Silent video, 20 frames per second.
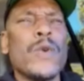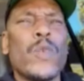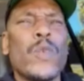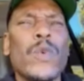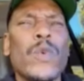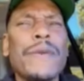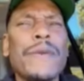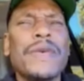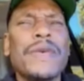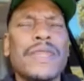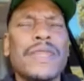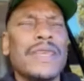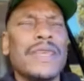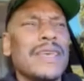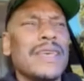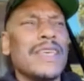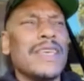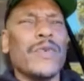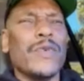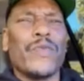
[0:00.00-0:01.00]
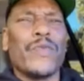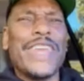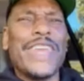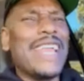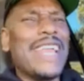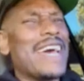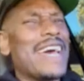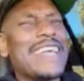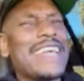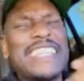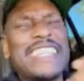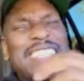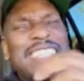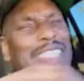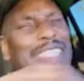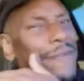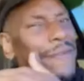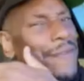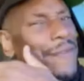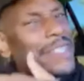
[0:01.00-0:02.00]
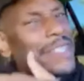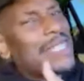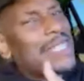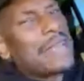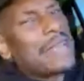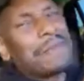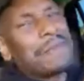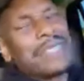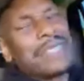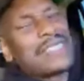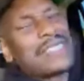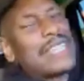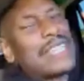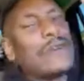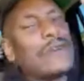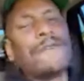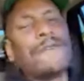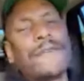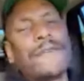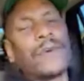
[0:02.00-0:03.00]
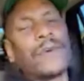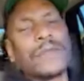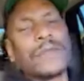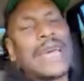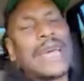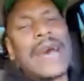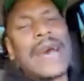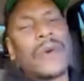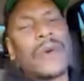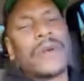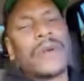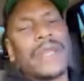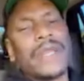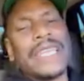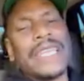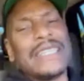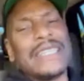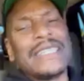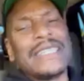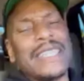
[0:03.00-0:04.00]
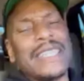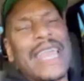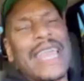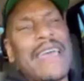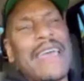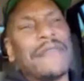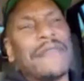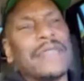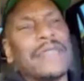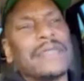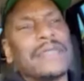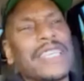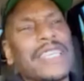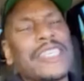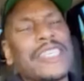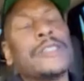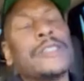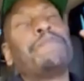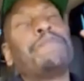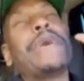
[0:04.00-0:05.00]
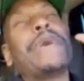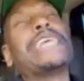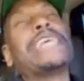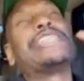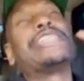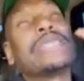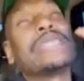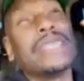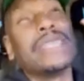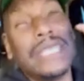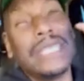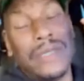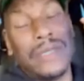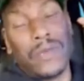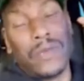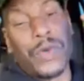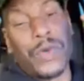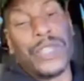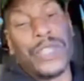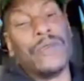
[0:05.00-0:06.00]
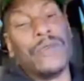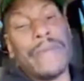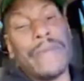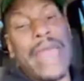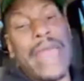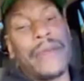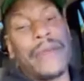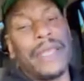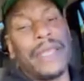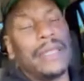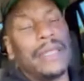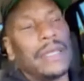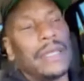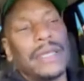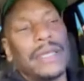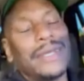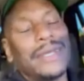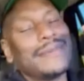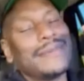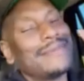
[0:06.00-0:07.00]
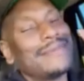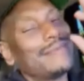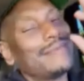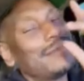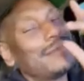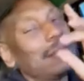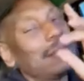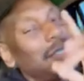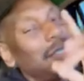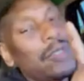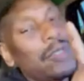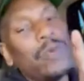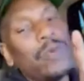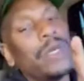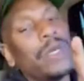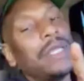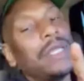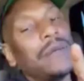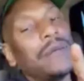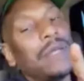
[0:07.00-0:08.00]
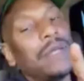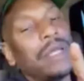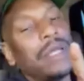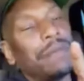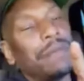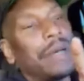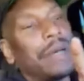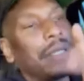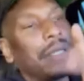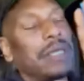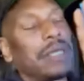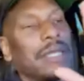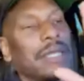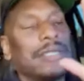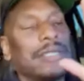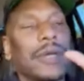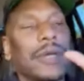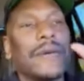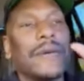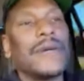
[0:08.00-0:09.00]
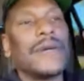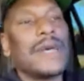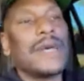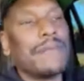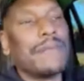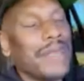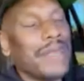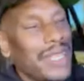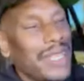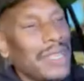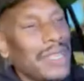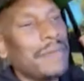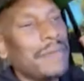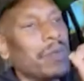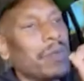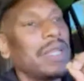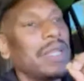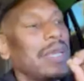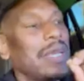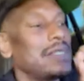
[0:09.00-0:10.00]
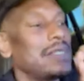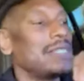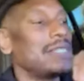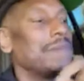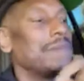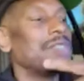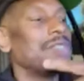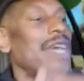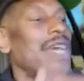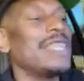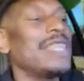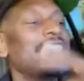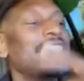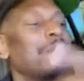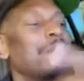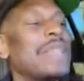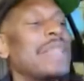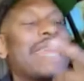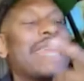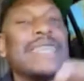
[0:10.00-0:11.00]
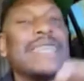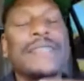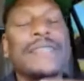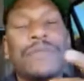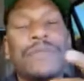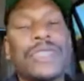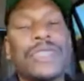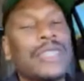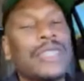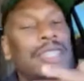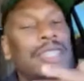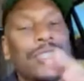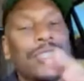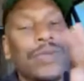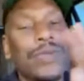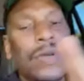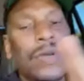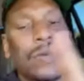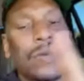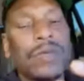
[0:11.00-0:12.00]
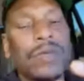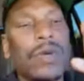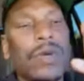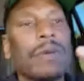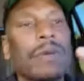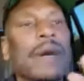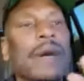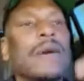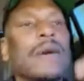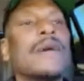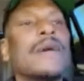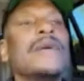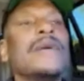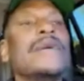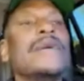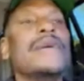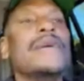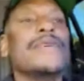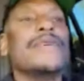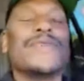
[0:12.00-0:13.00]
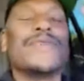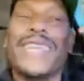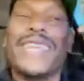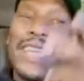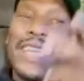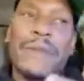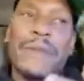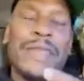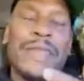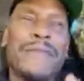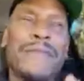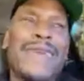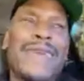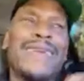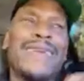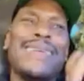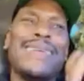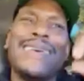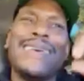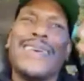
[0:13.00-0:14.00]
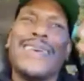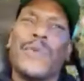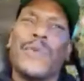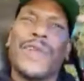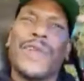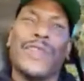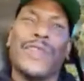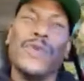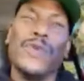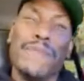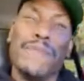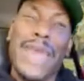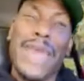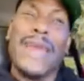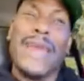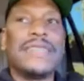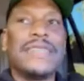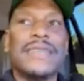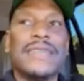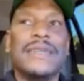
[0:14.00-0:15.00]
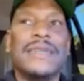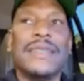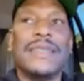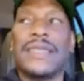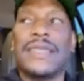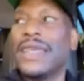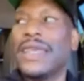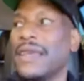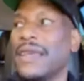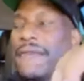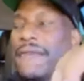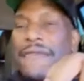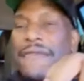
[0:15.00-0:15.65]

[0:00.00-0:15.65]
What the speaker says: women, they got a different type of cell phone tower into the heavens, especially when you married. You wouldn't know nothing about that, Joe. But hear me when I say, I'm trying to explain some shit that you don't know about. So hear me, man. When you marry, good thing and